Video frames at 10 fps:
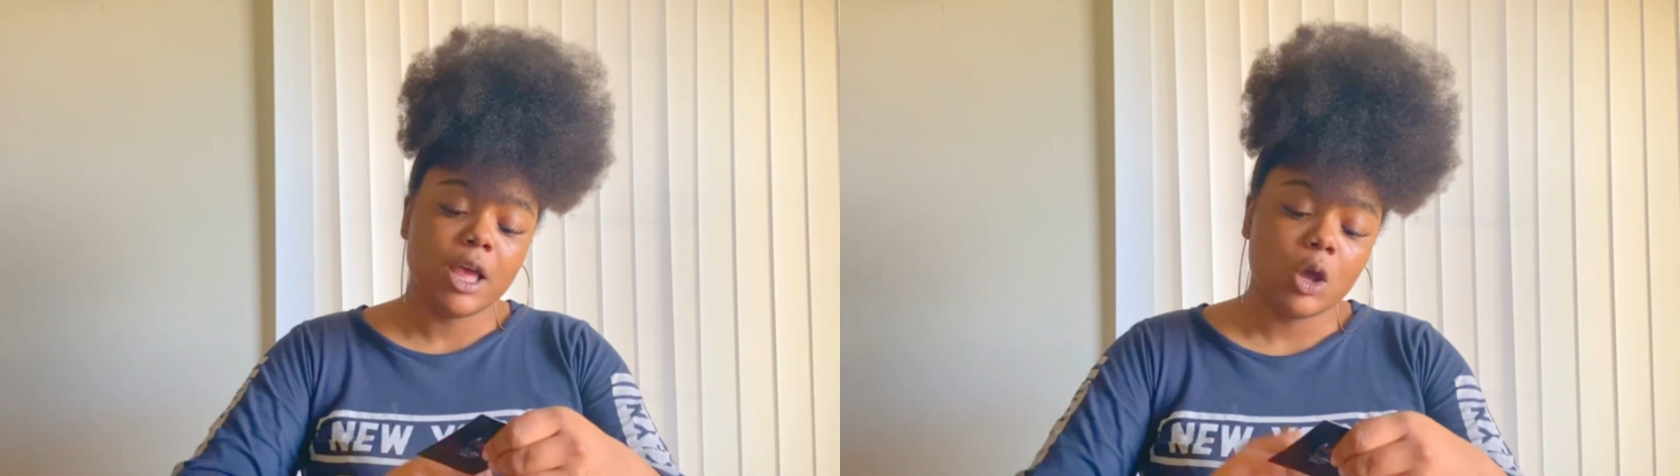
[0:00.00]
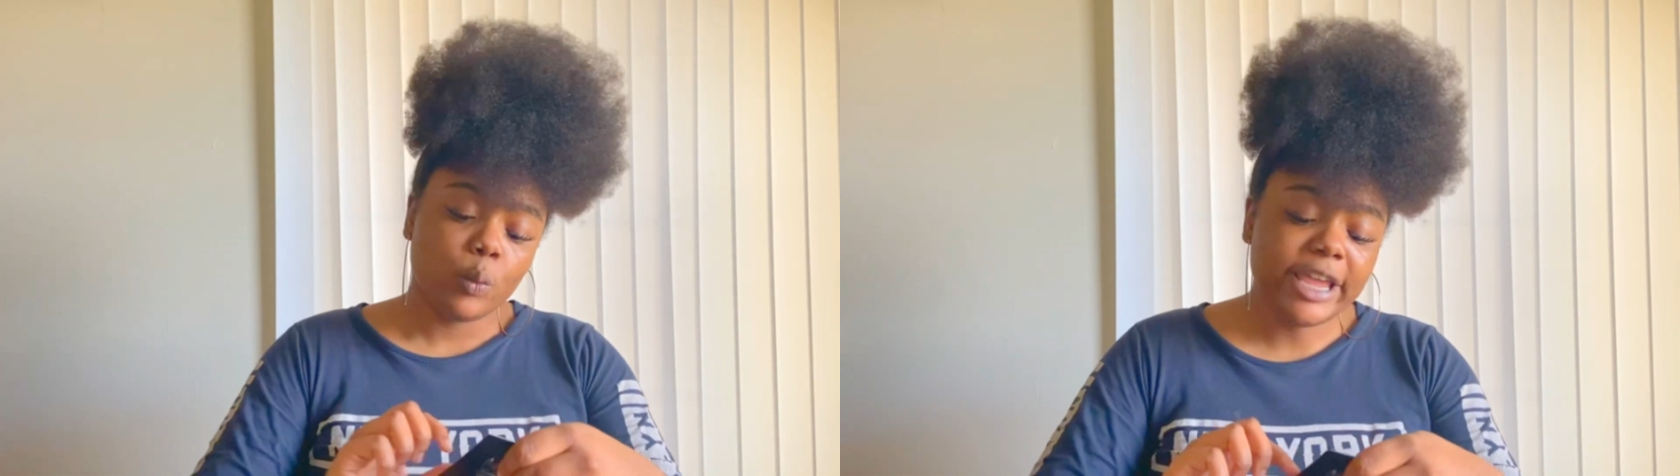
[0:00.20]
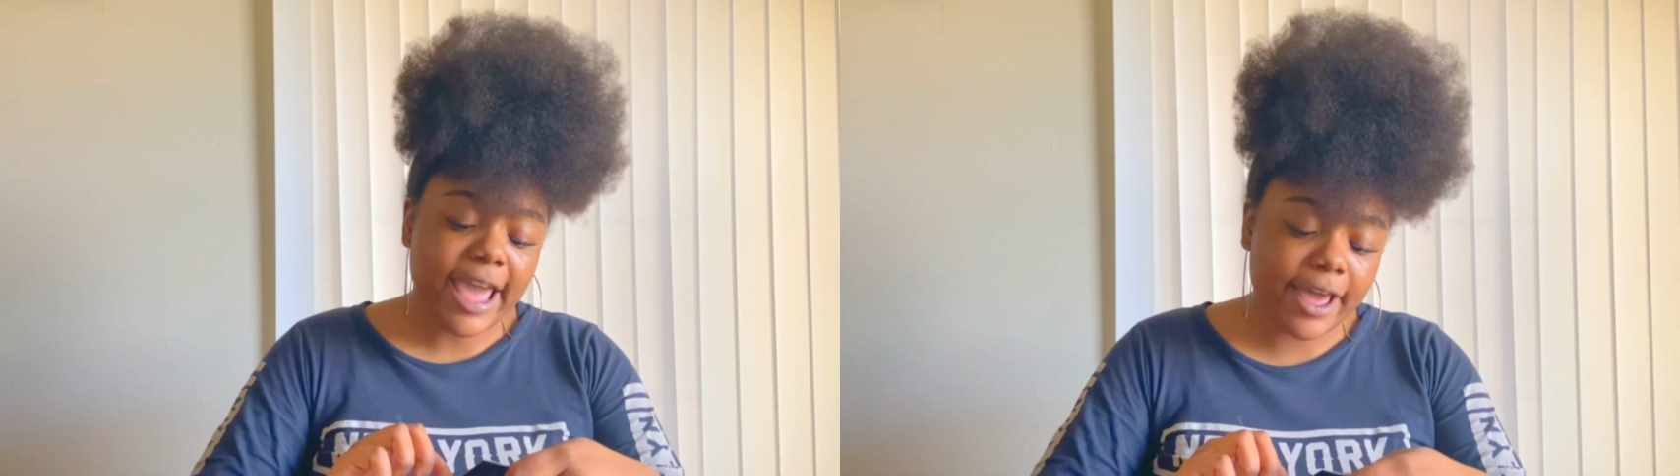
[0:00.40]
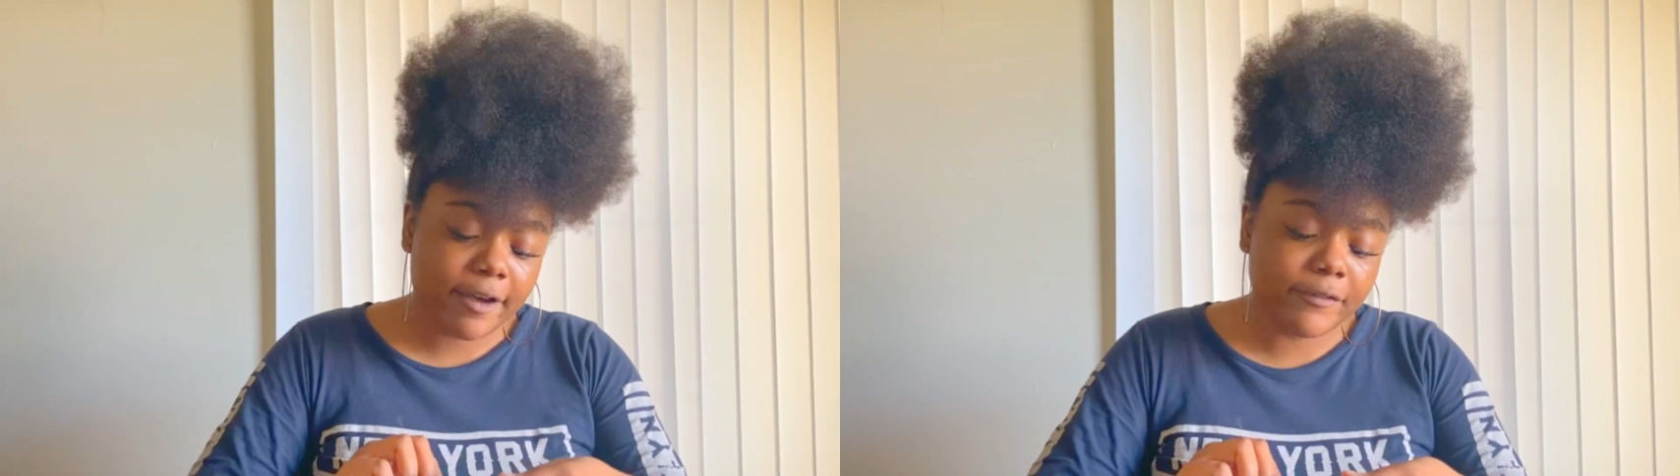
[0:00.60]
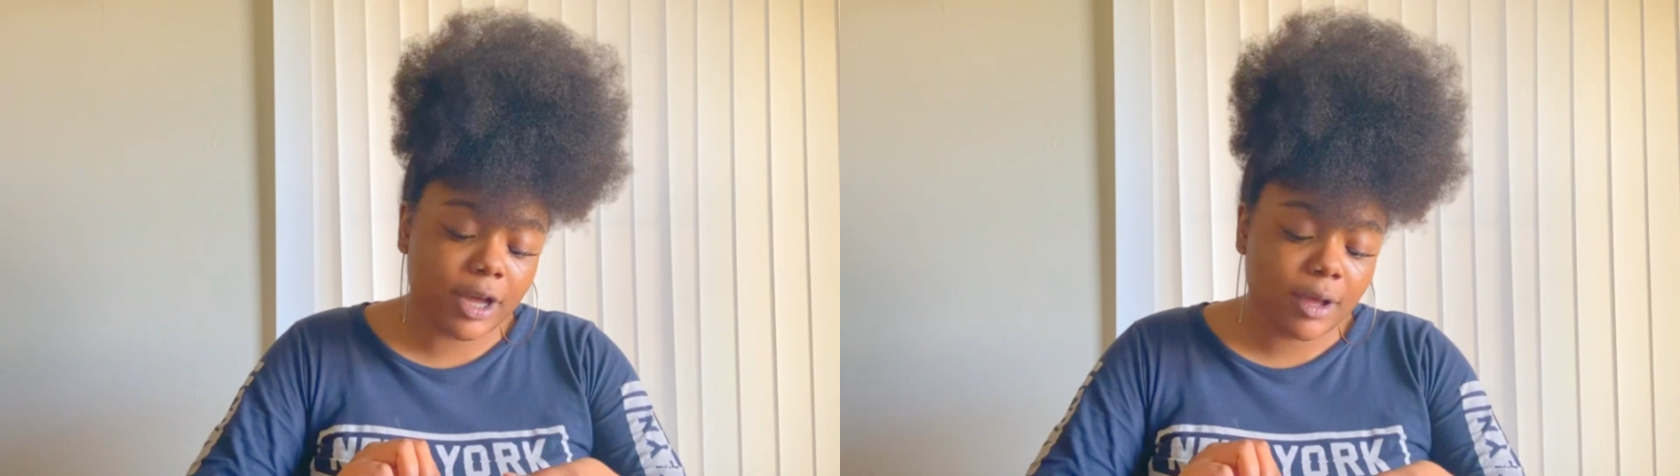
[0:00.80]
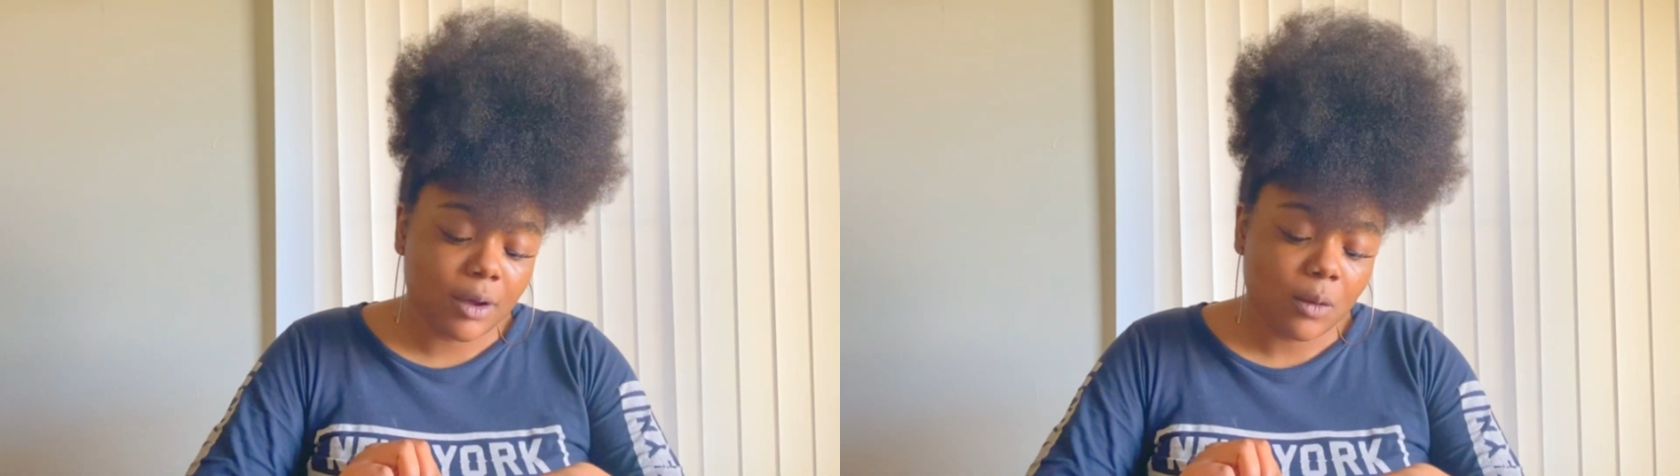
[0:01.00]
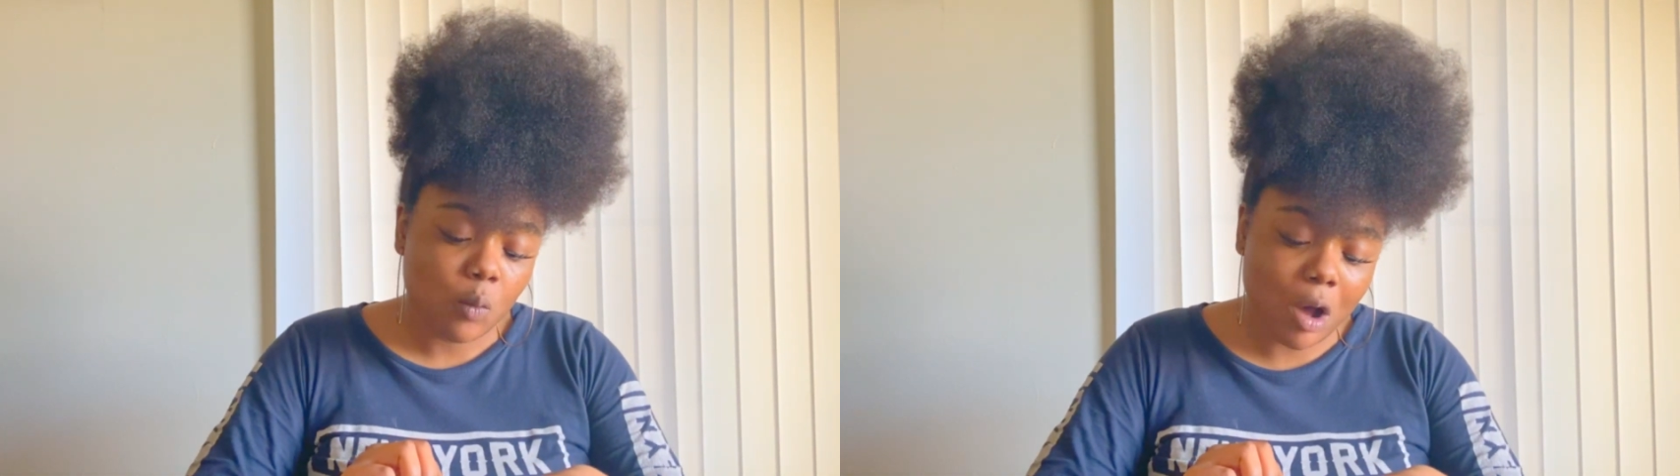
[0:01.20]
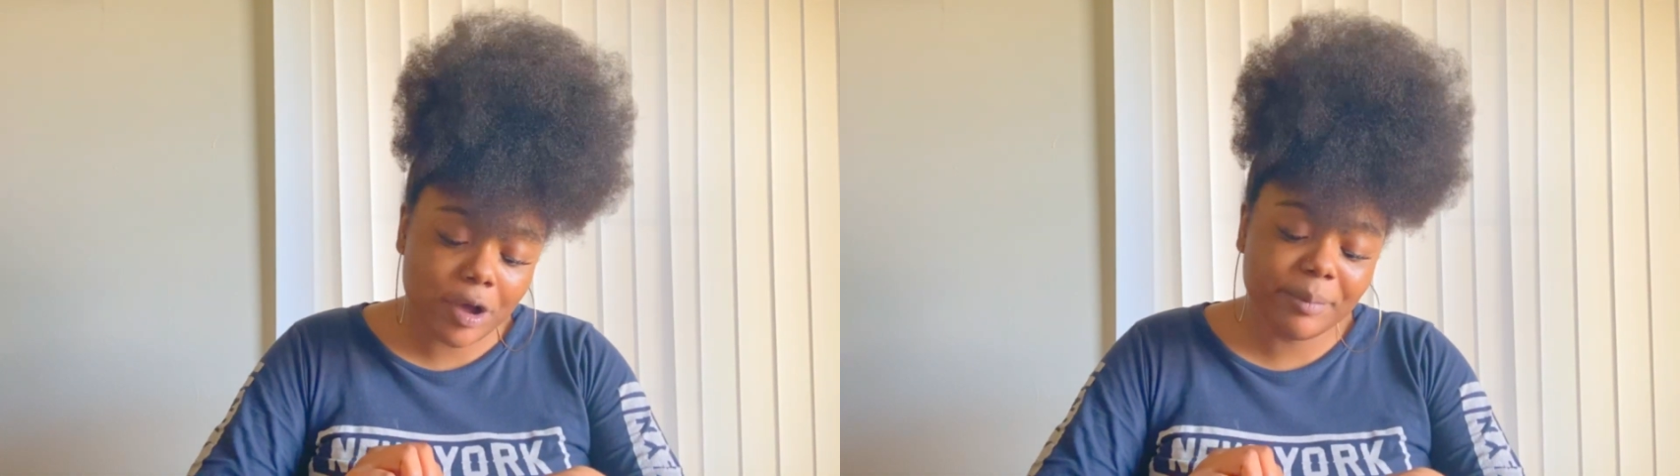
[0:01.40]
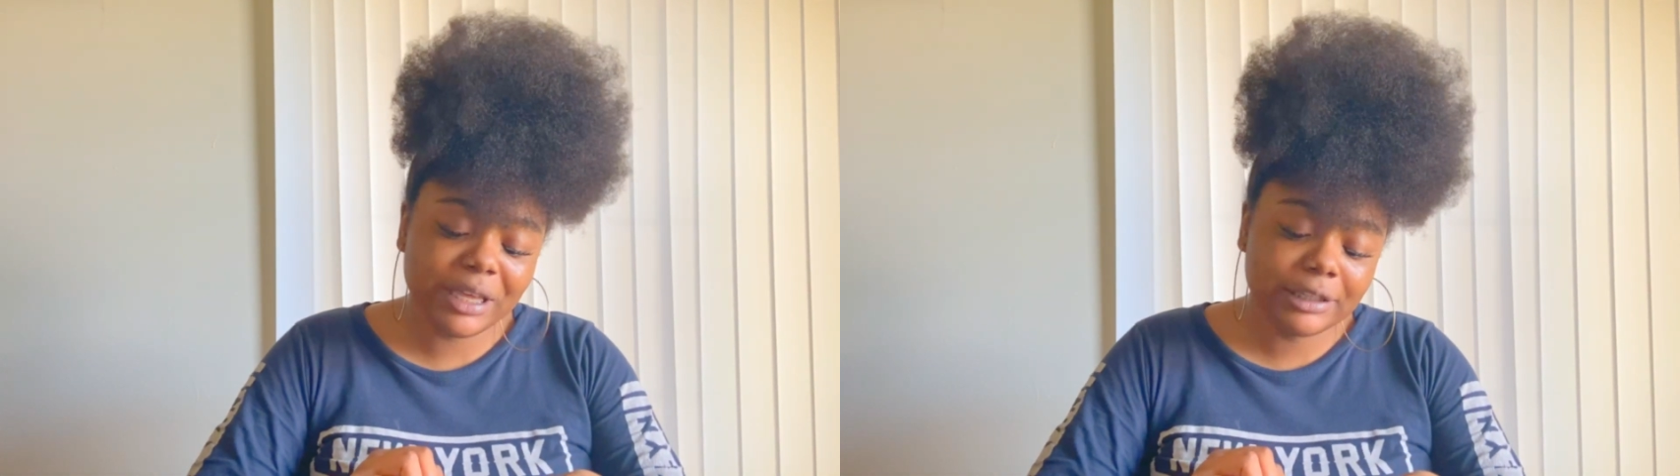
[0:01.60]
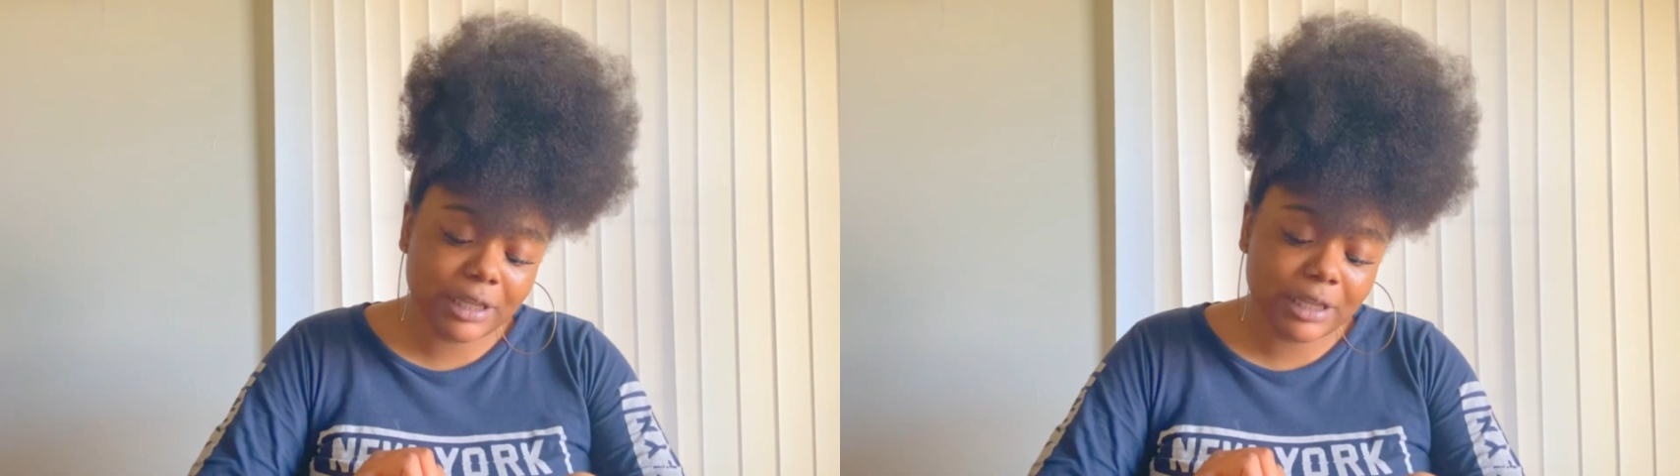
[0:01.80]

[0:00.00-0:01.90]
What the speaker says: We have welcoming